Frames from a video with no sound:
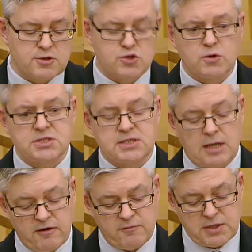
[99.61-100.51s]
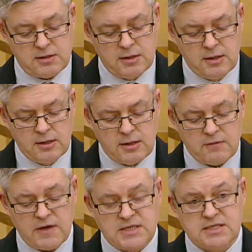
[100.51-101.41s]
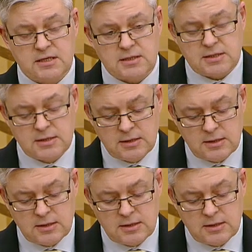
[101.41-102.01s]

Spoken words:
resources that have been invested in it.